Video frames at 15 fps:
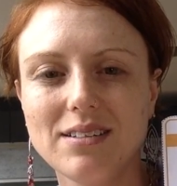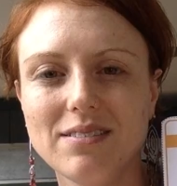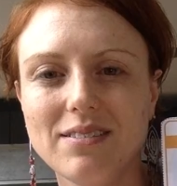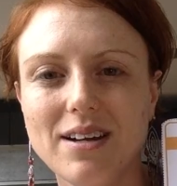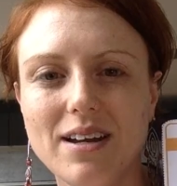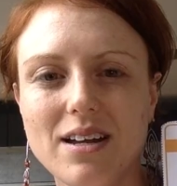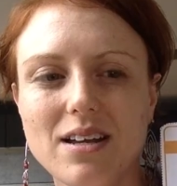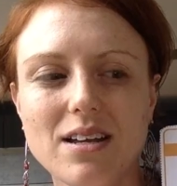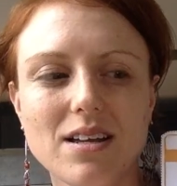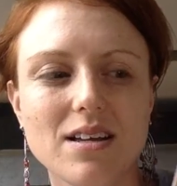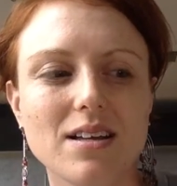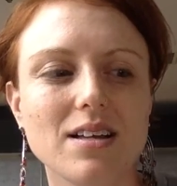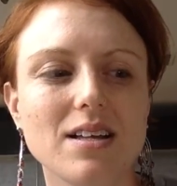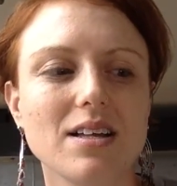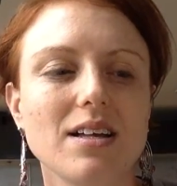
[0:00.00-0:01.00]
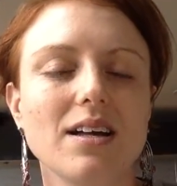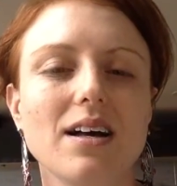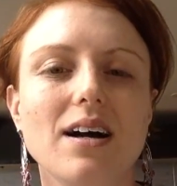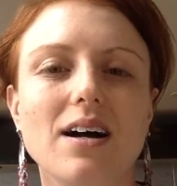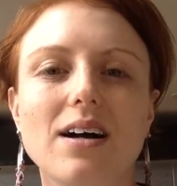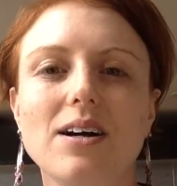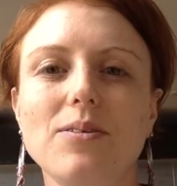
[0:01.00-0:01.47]
right?
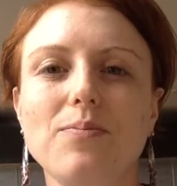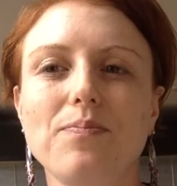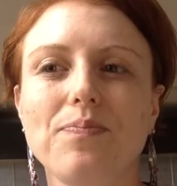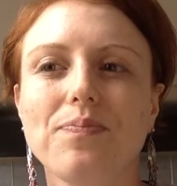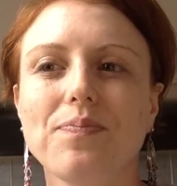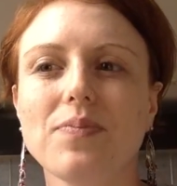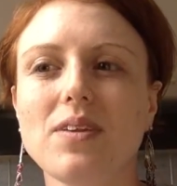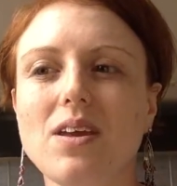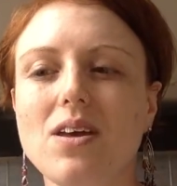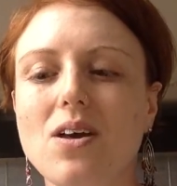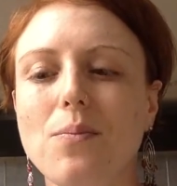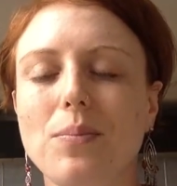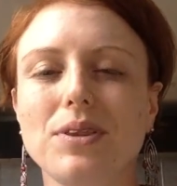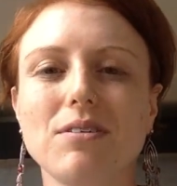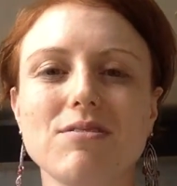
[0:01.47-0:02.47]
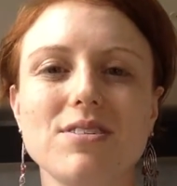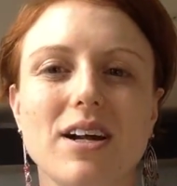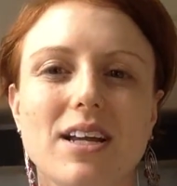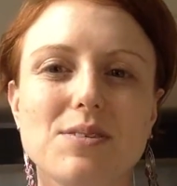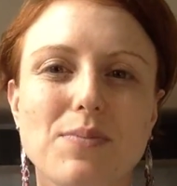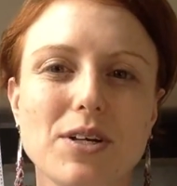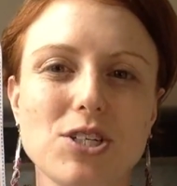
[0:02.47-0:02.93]
But there's not
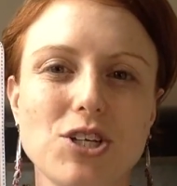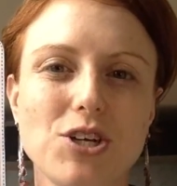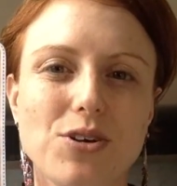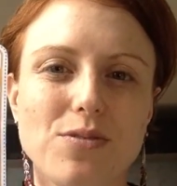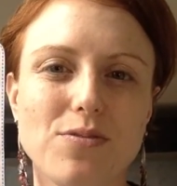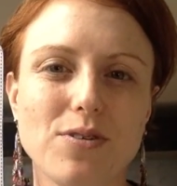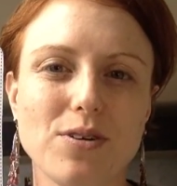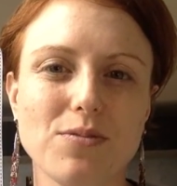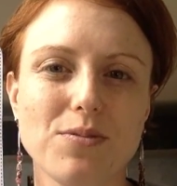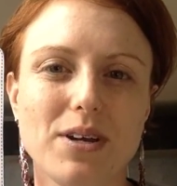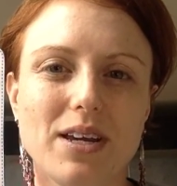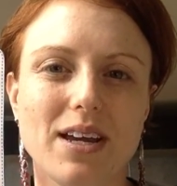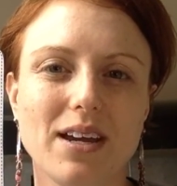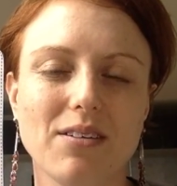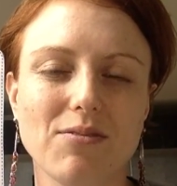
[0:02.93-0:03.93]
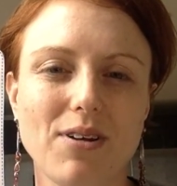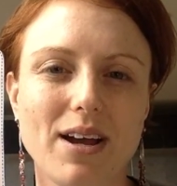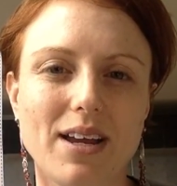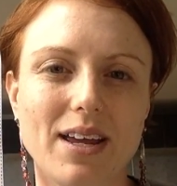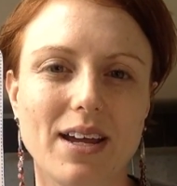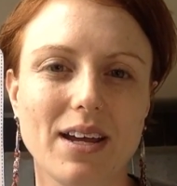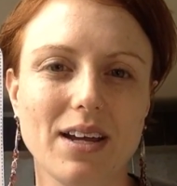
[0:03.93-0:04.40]
as much here for a reading and
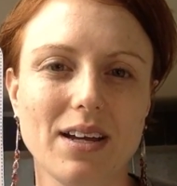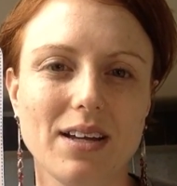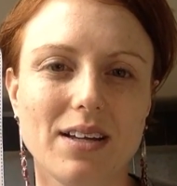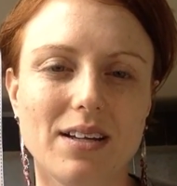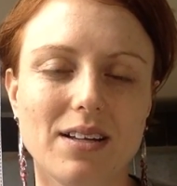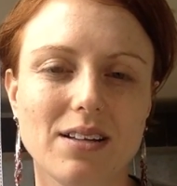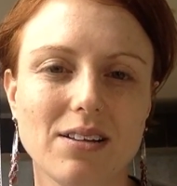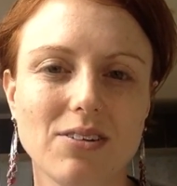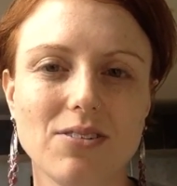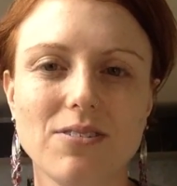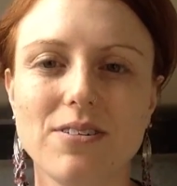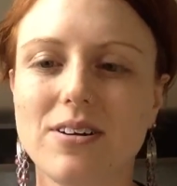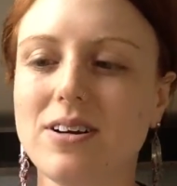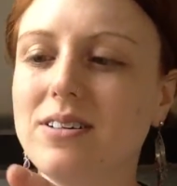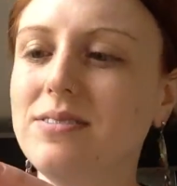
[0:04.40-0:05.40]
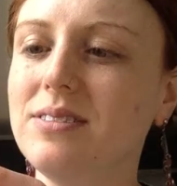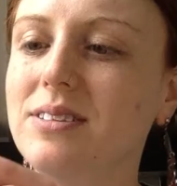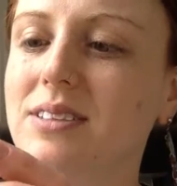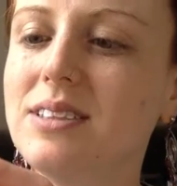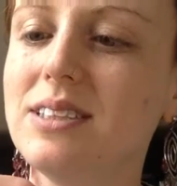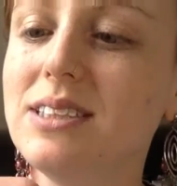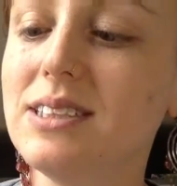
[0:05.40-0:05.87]
writing learner.
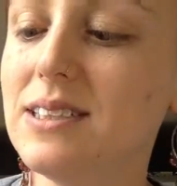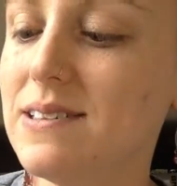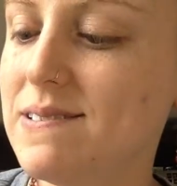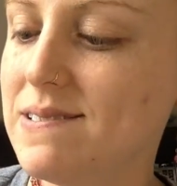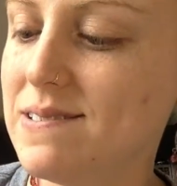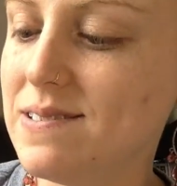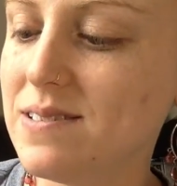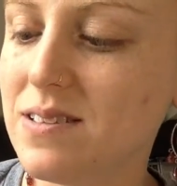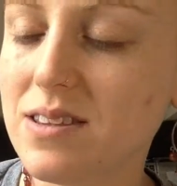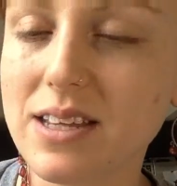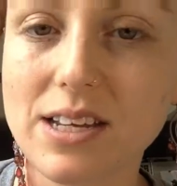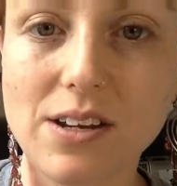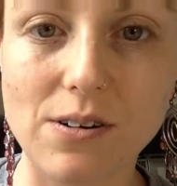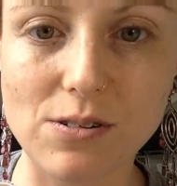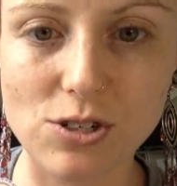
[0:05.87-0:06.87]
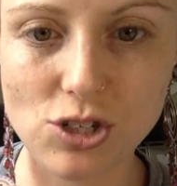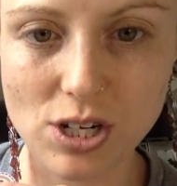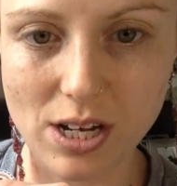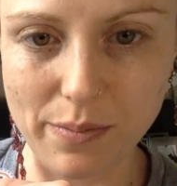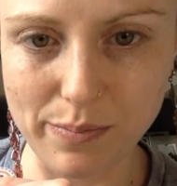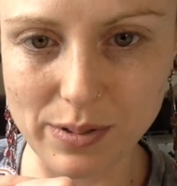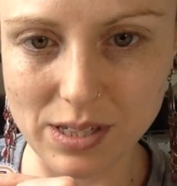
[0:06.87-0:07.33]
They know
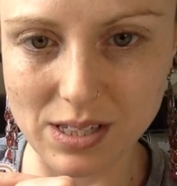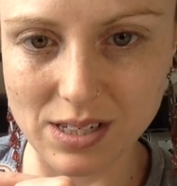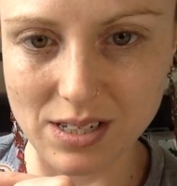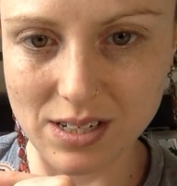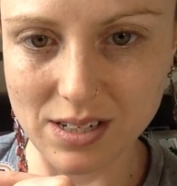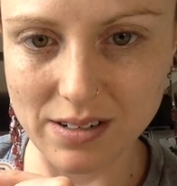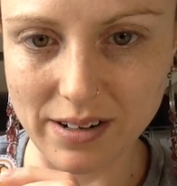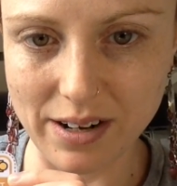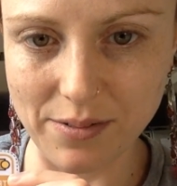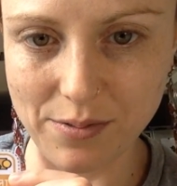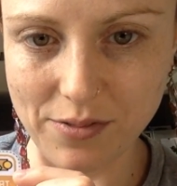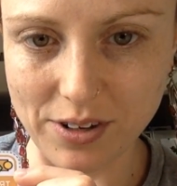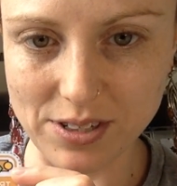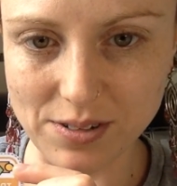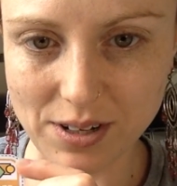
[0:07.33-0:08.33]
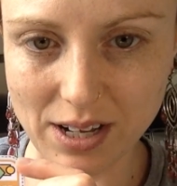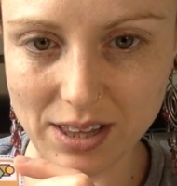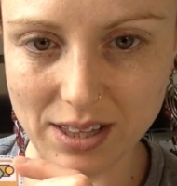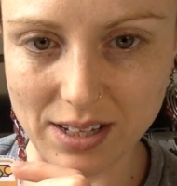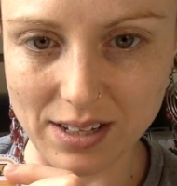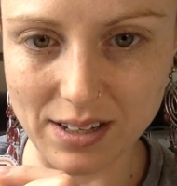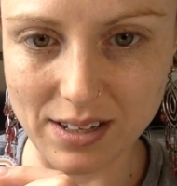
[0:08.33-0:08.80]
shapes, right? We've also got
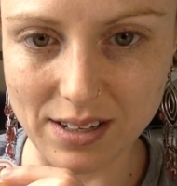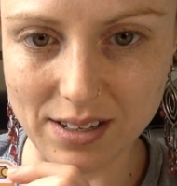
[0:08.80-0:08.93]
the